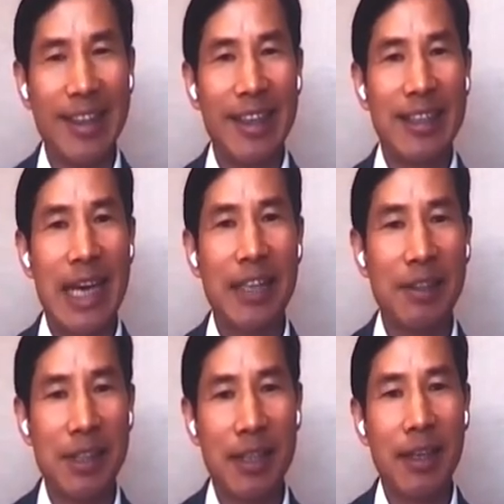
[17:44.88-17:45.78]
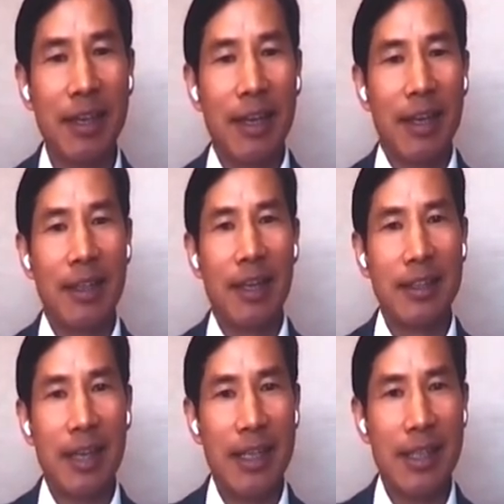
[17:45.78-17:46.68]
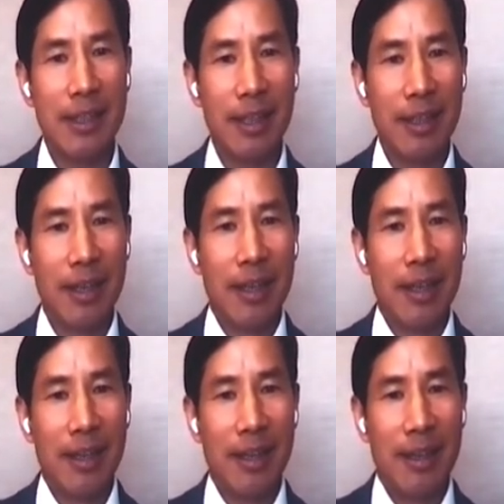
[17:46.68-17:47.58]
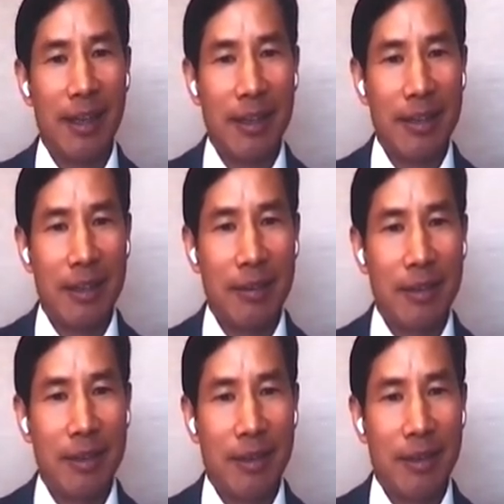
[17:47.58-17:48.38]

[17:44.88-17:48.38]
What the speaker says: Thank you, Shen. You know, as I think the